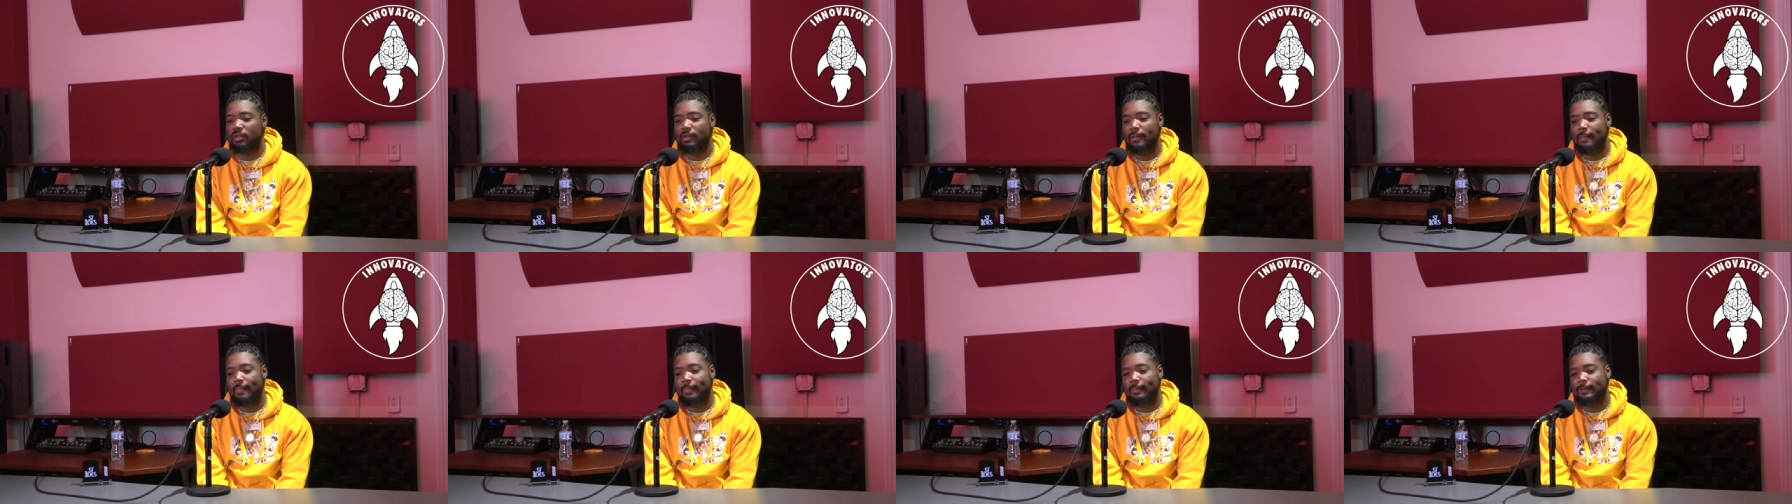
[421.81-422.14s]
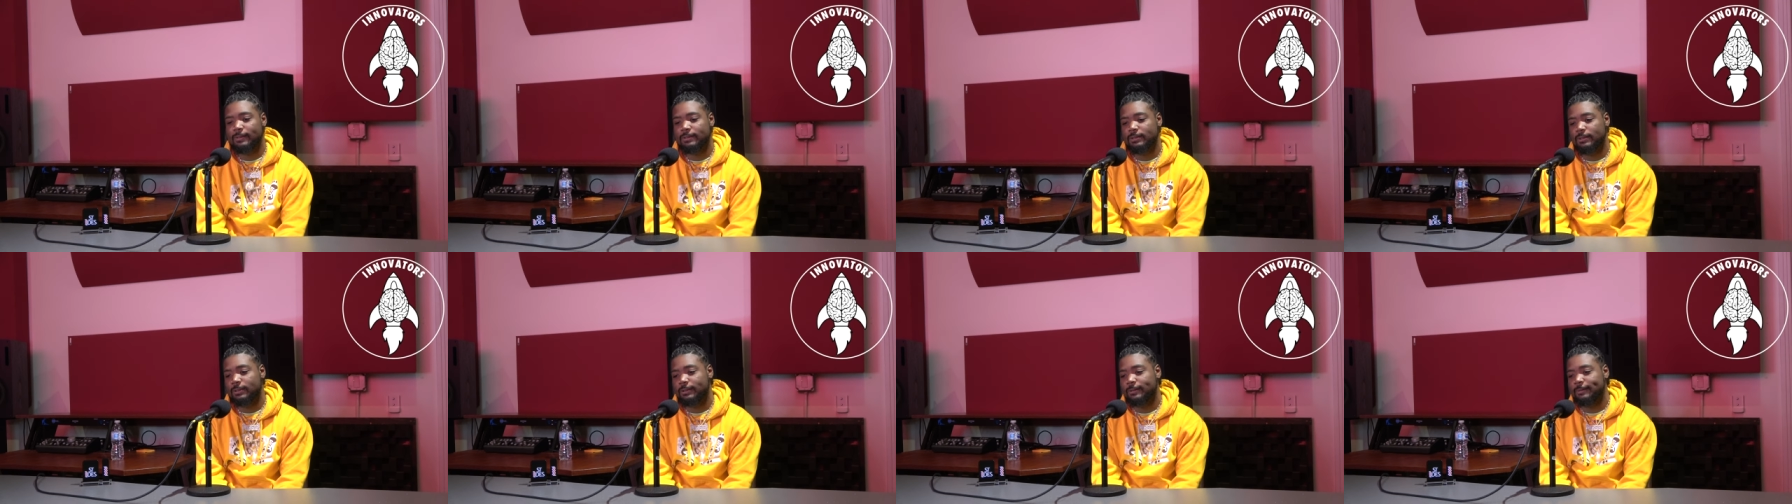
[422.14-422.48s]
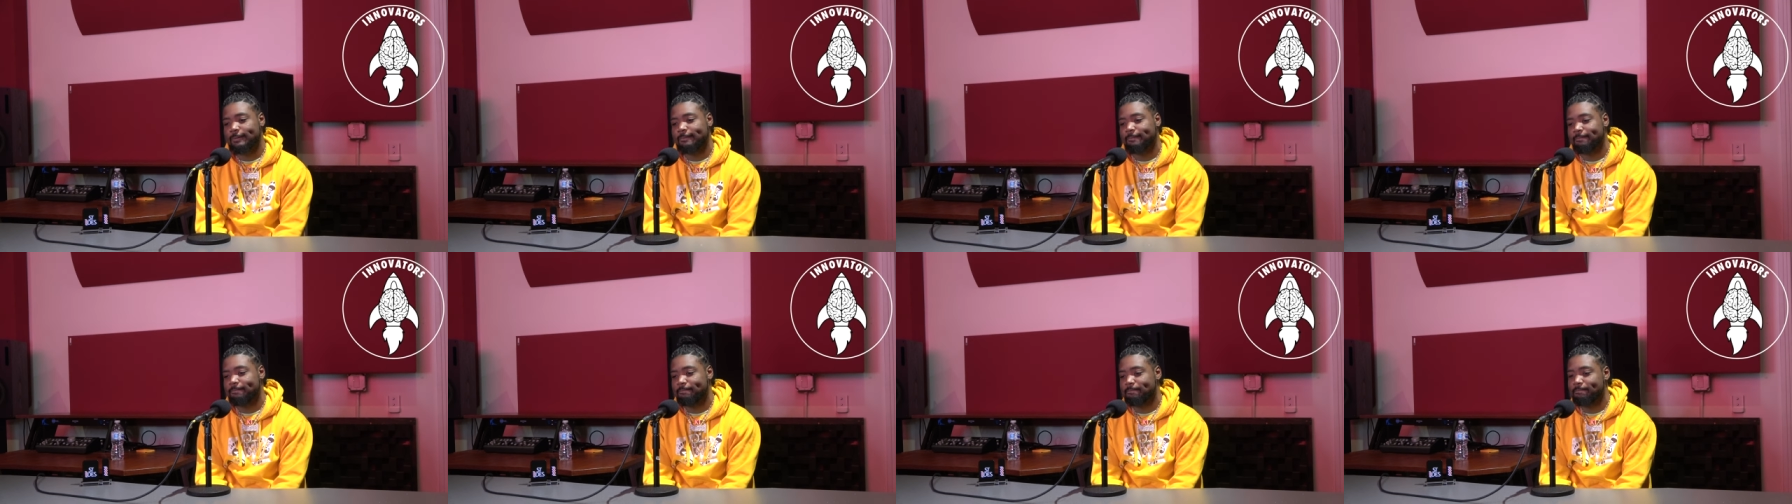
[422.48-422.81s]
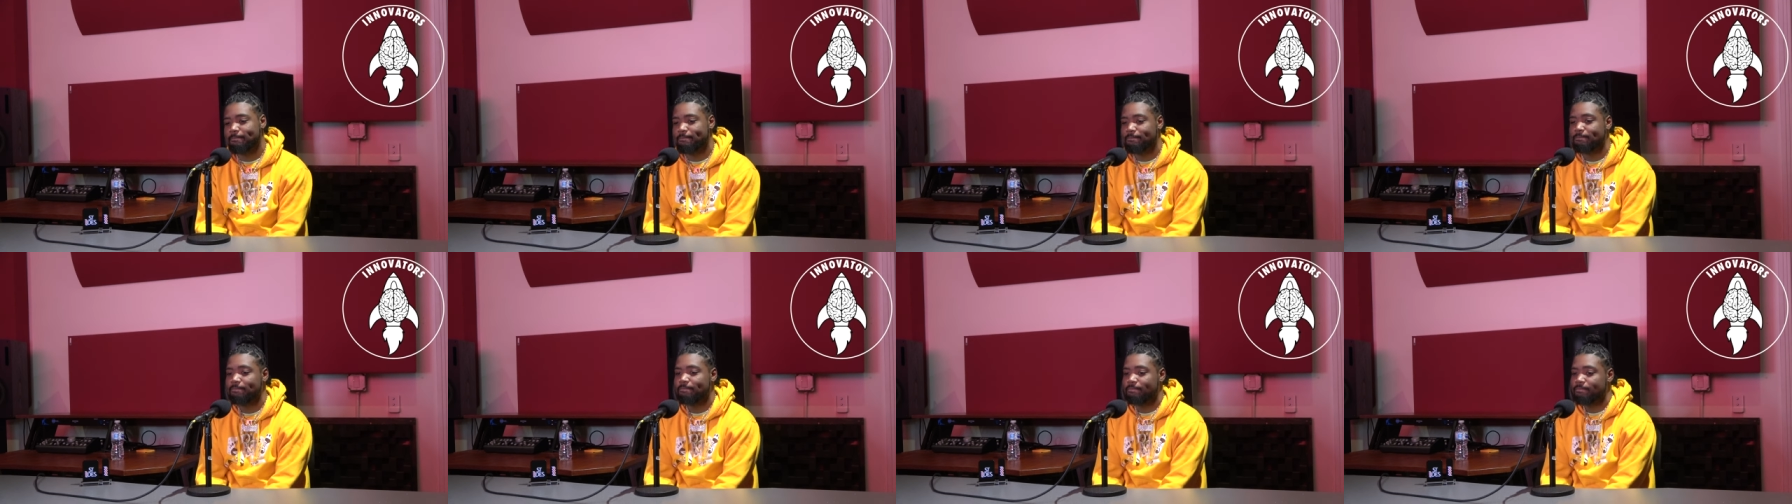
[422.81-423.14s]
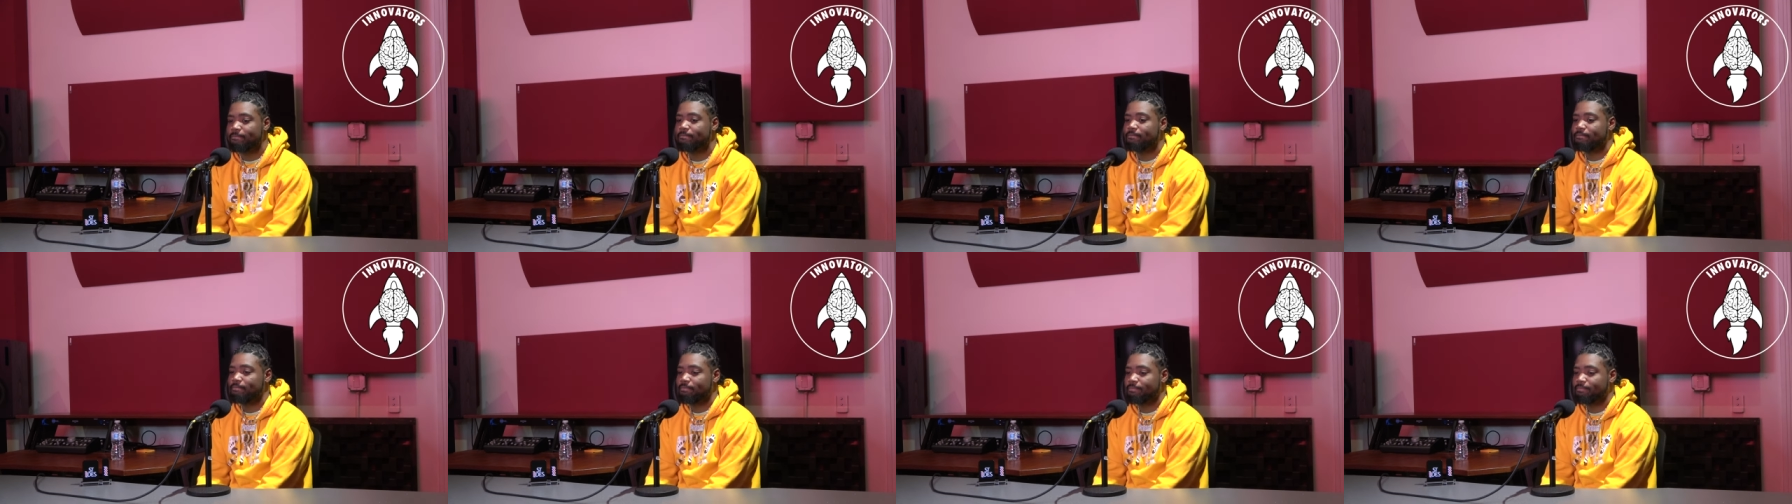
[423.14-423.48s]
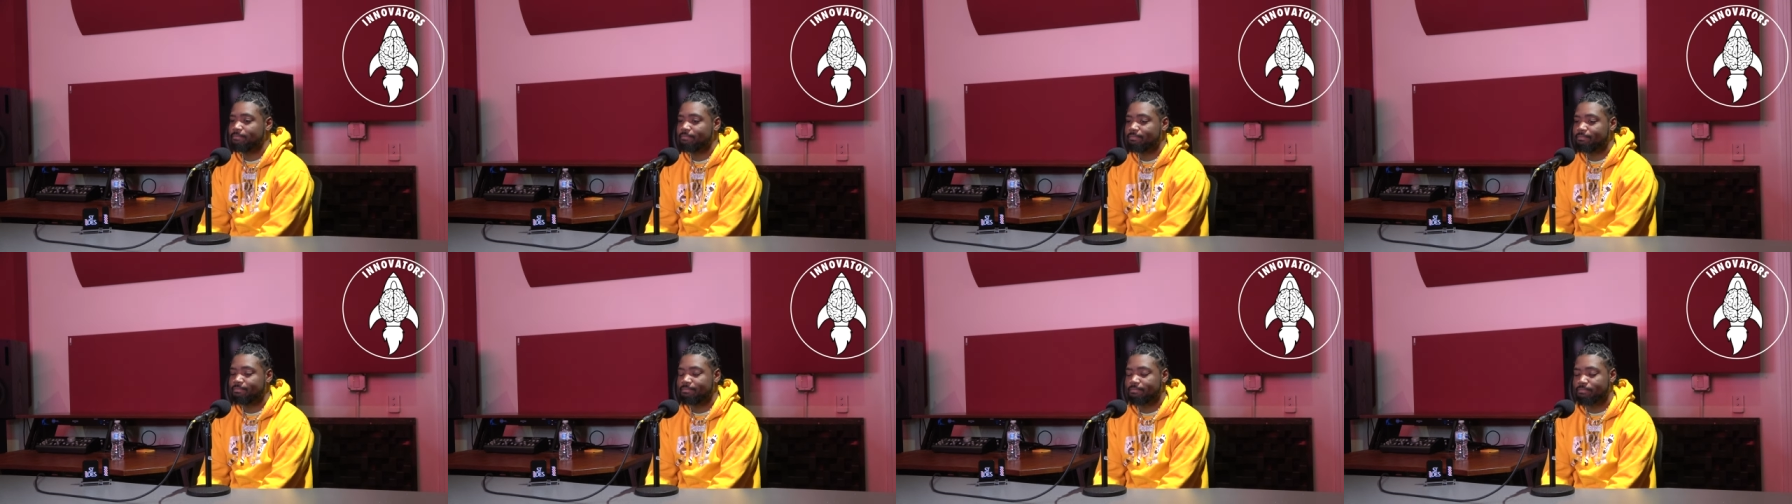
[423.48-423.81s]
Yeah, so. no, no facts.
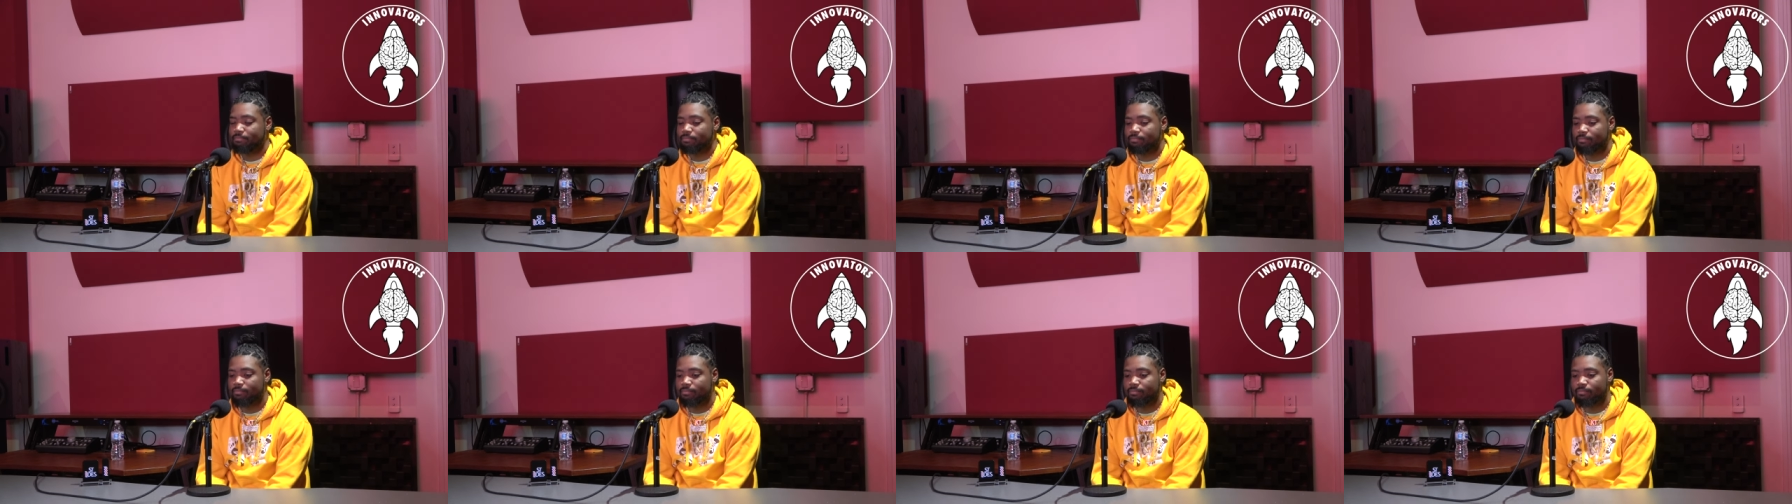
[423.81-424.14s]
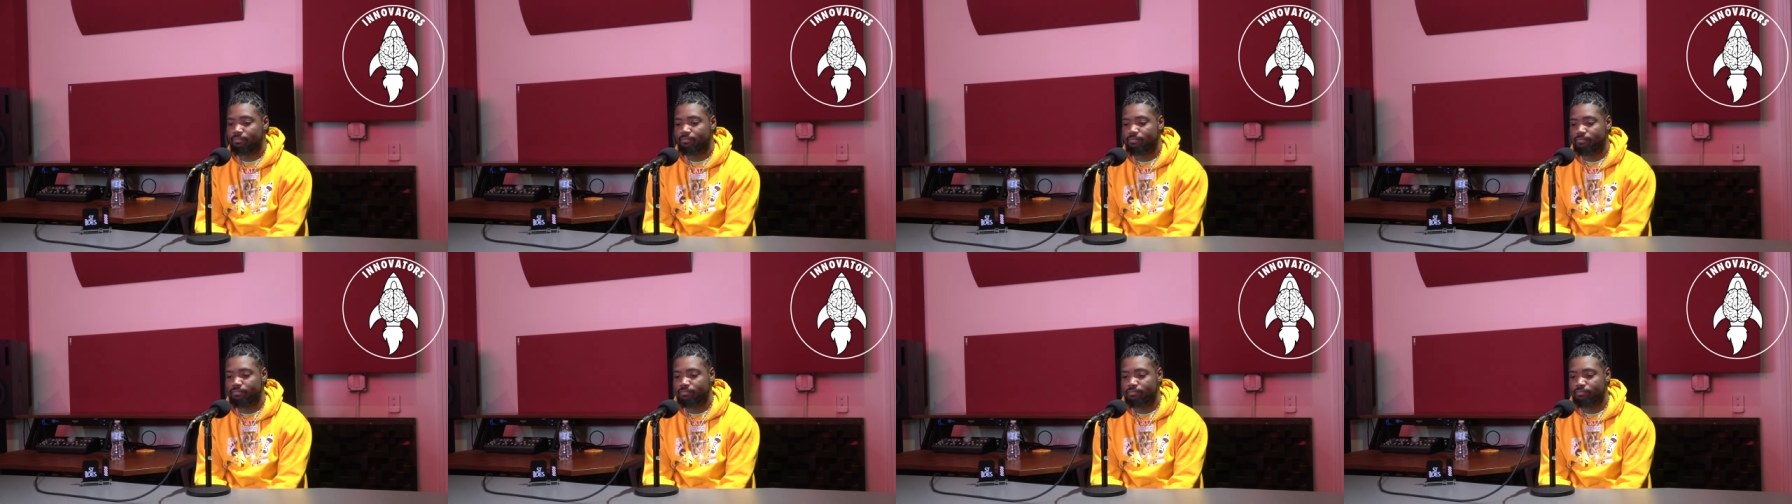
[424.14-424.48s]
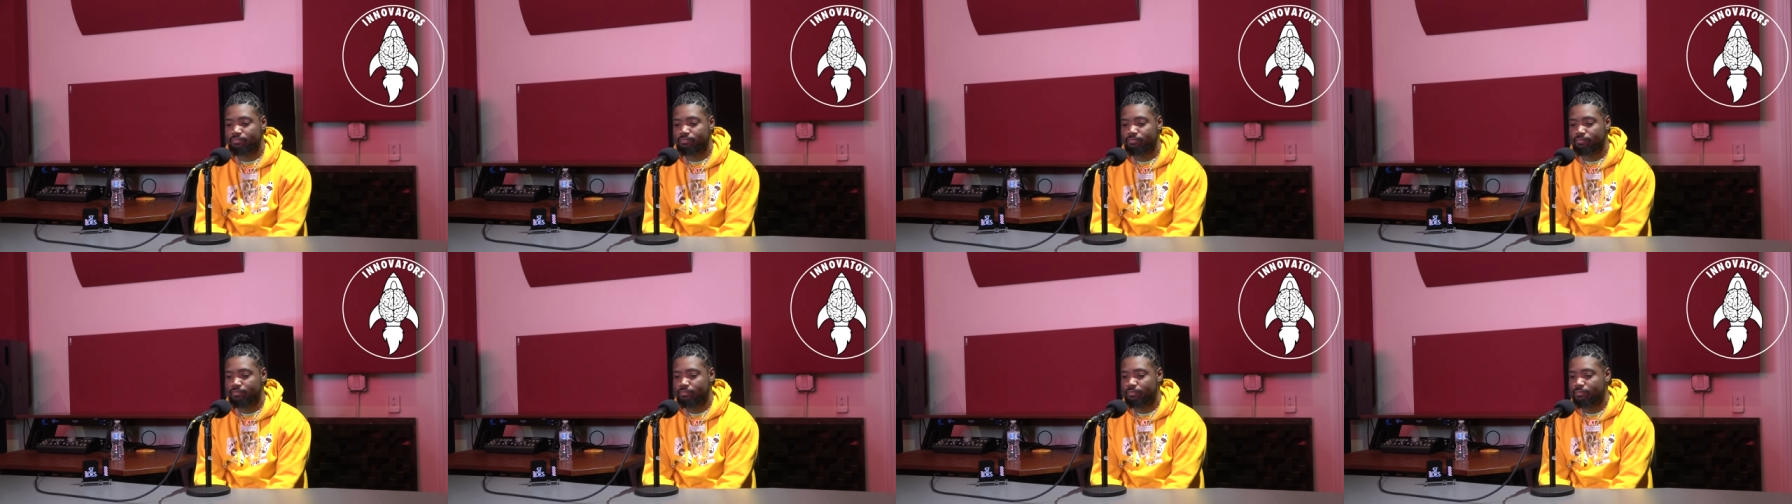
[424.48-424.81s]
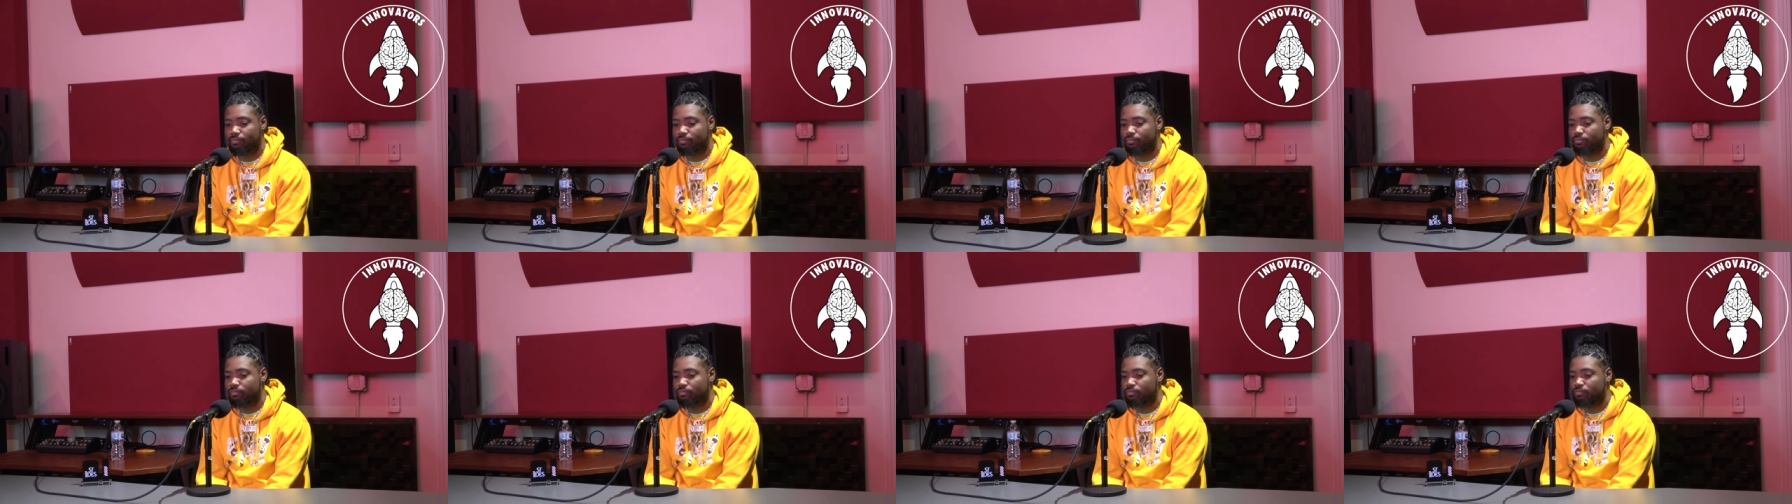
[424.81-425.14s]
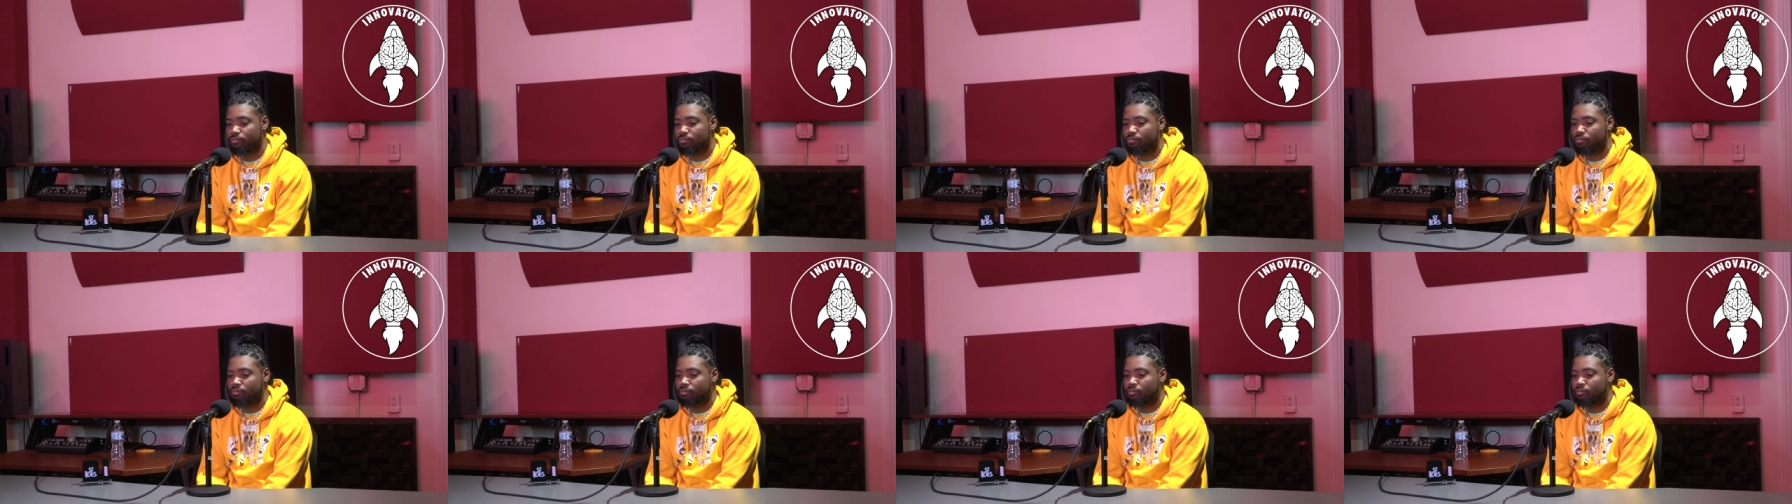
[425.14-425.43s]
Have you ever had a normal job?